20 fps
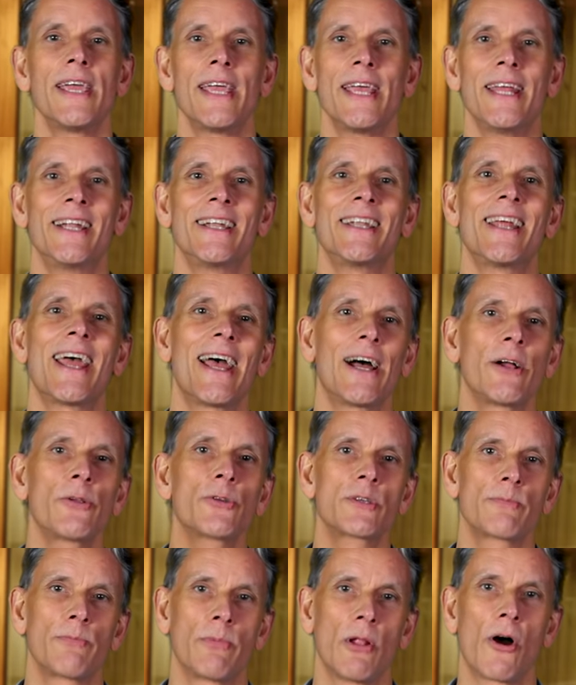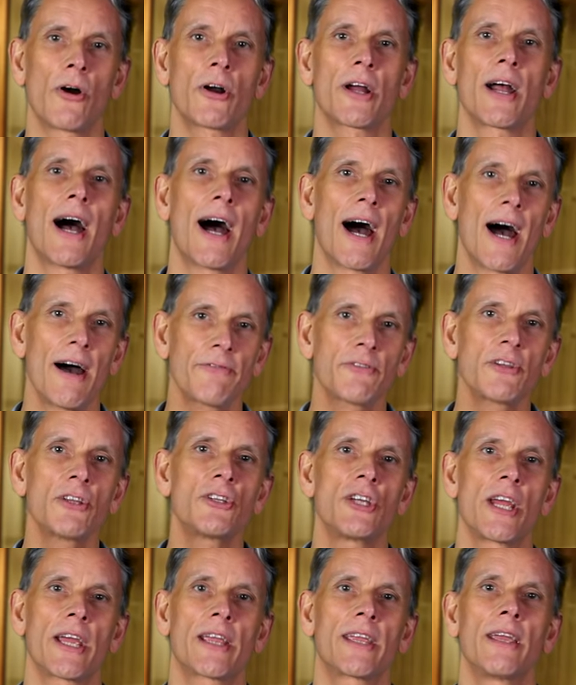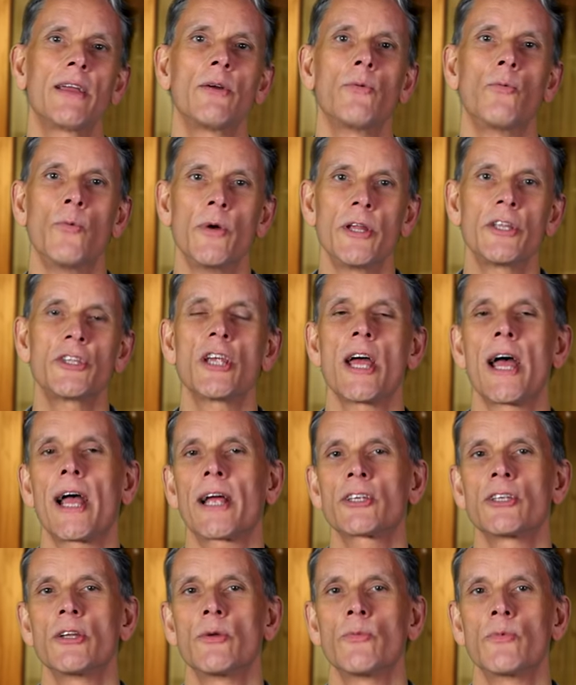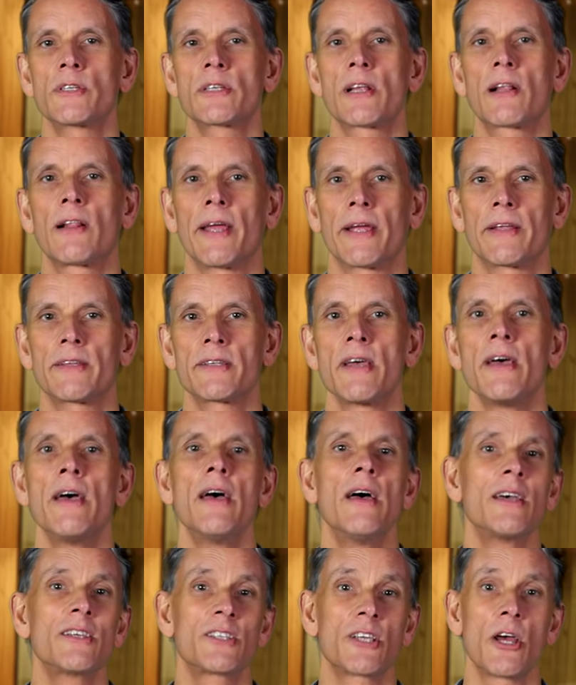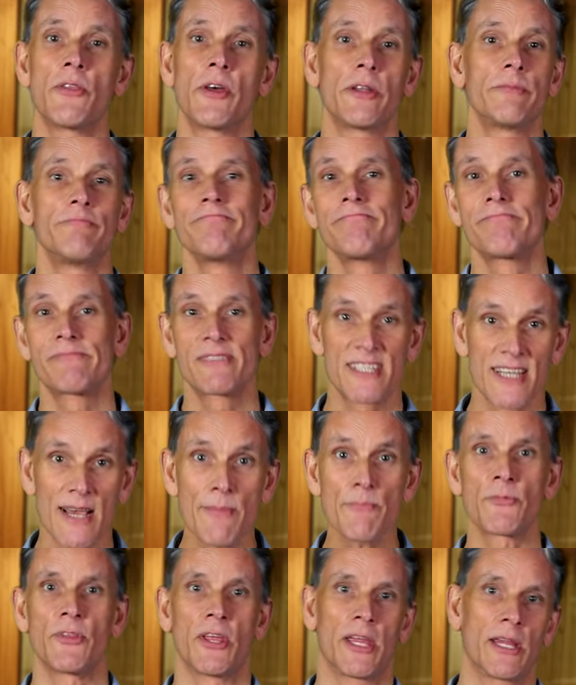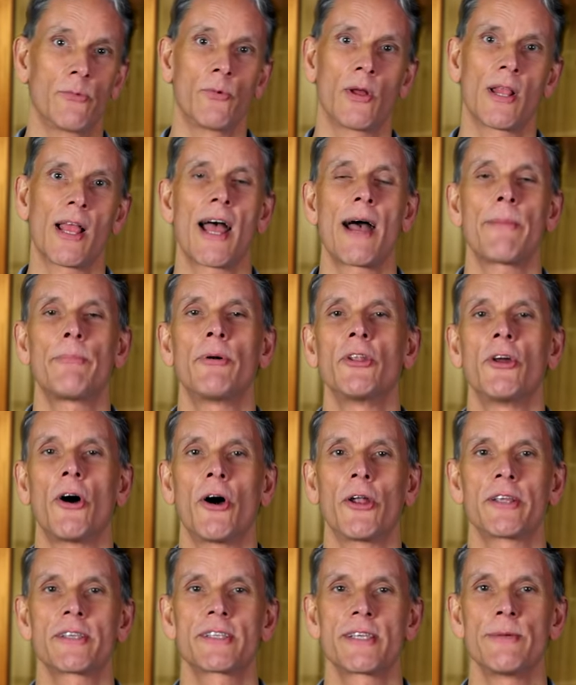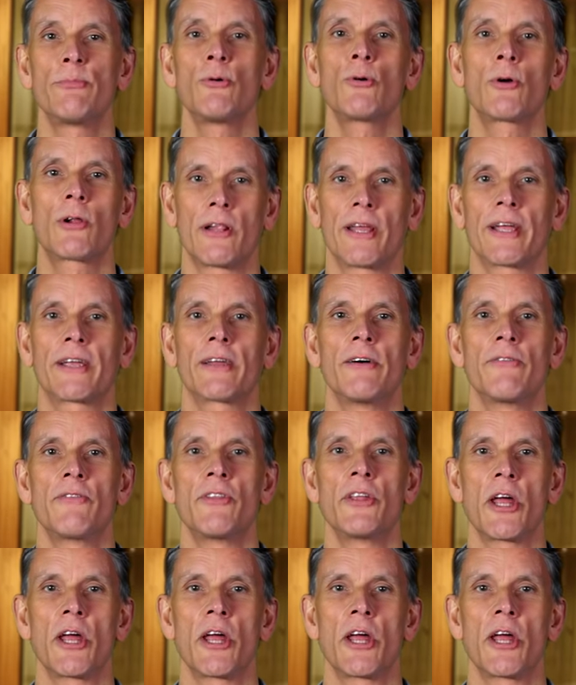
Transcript: in an else block after checking which action was clicked so that something will happen on a simple click of the